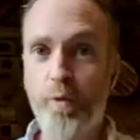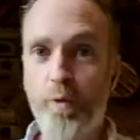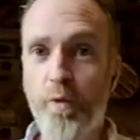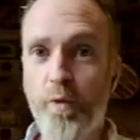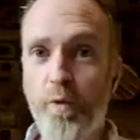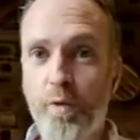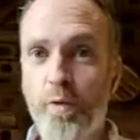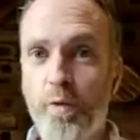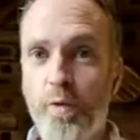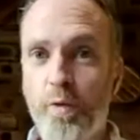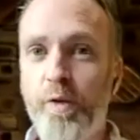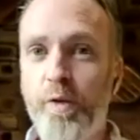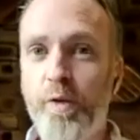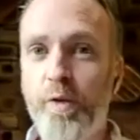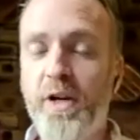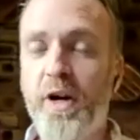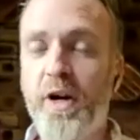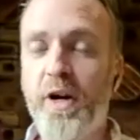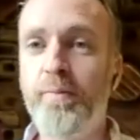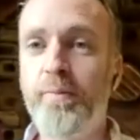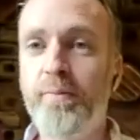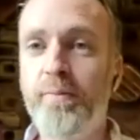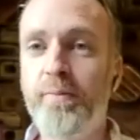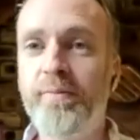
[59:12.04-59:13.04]
we
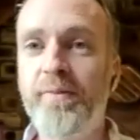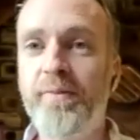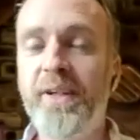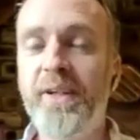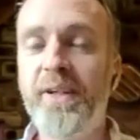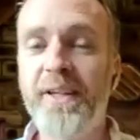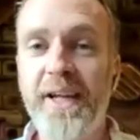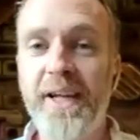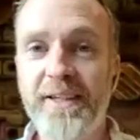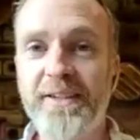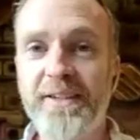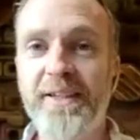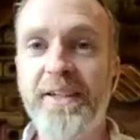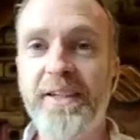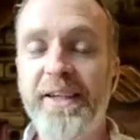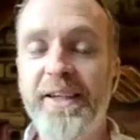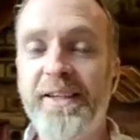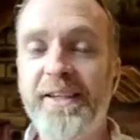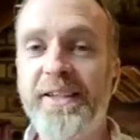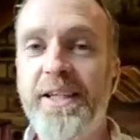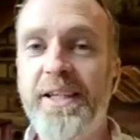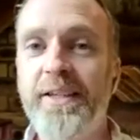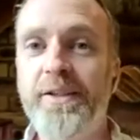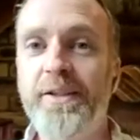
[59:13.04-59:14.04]
become less and less
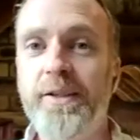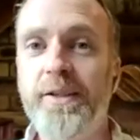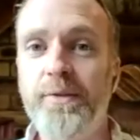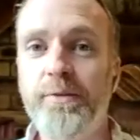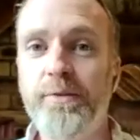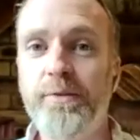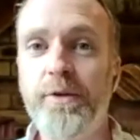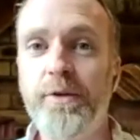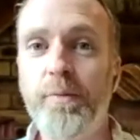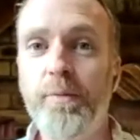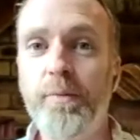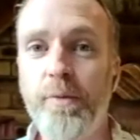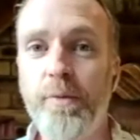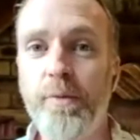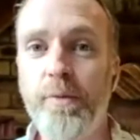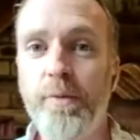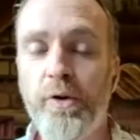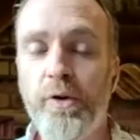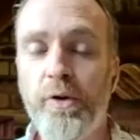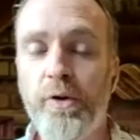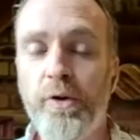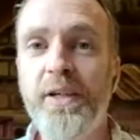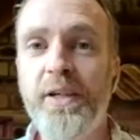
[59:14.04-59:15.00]
sensitive in our body,